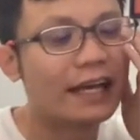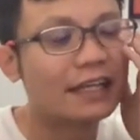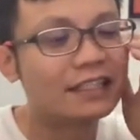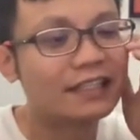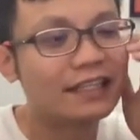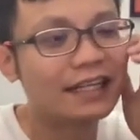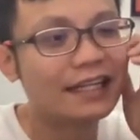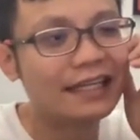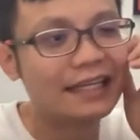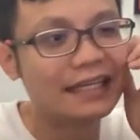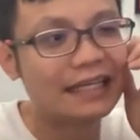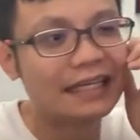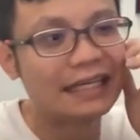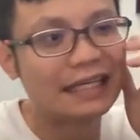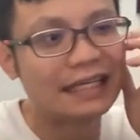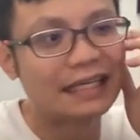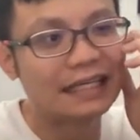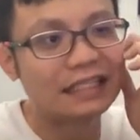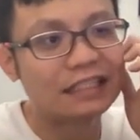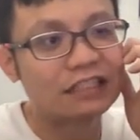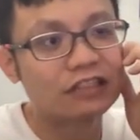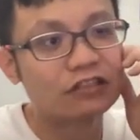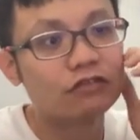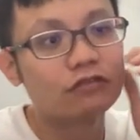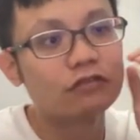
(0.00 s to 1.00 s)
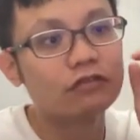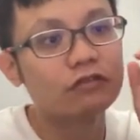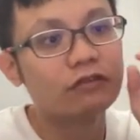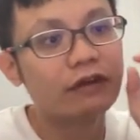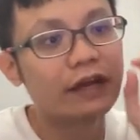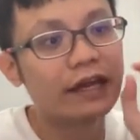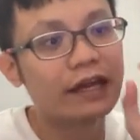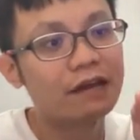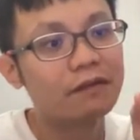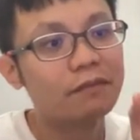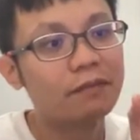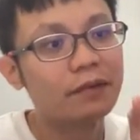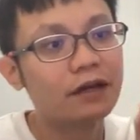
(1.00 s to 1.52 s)
actually it is to
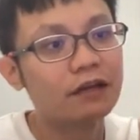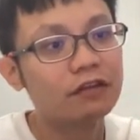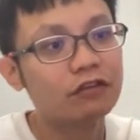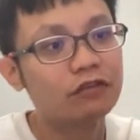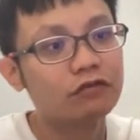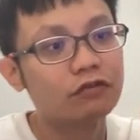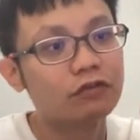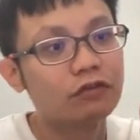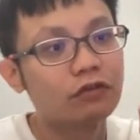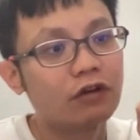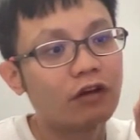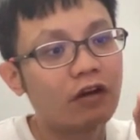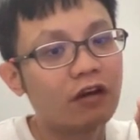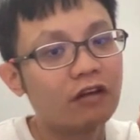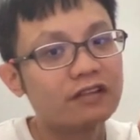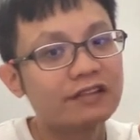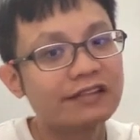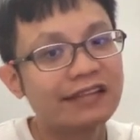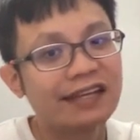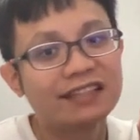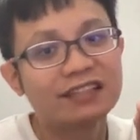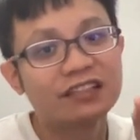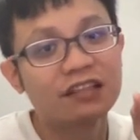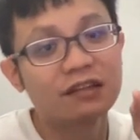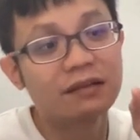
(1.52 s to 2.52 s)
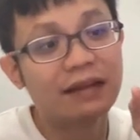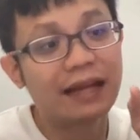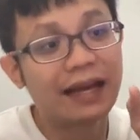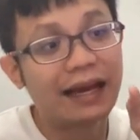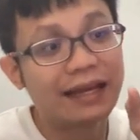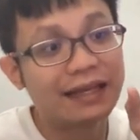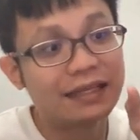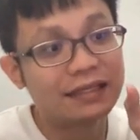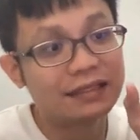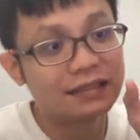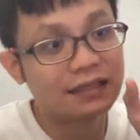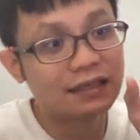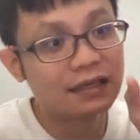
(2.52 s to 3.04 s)
able to
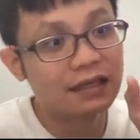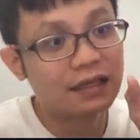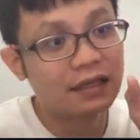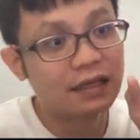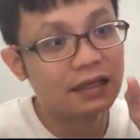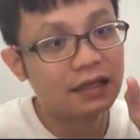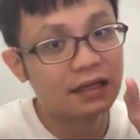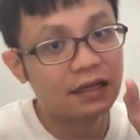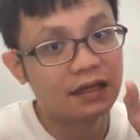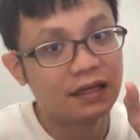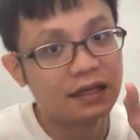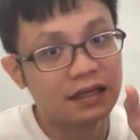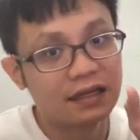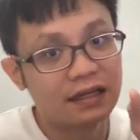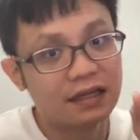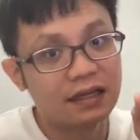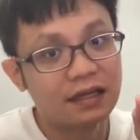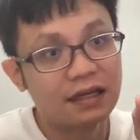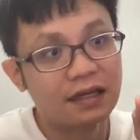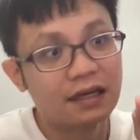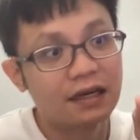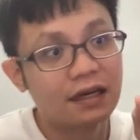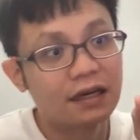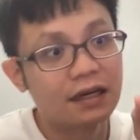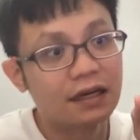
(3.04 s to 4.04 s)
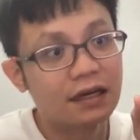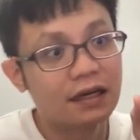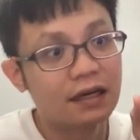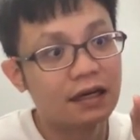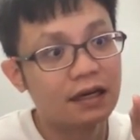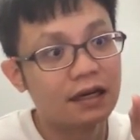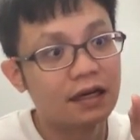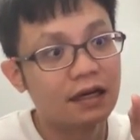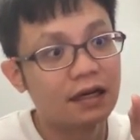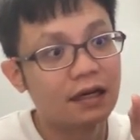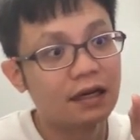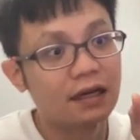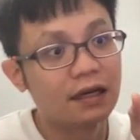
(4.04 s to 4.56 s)
conceptualize
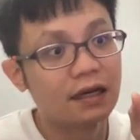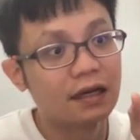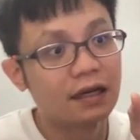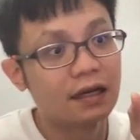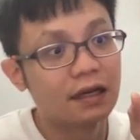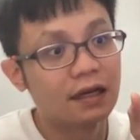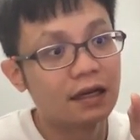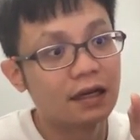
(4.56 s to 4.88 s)
the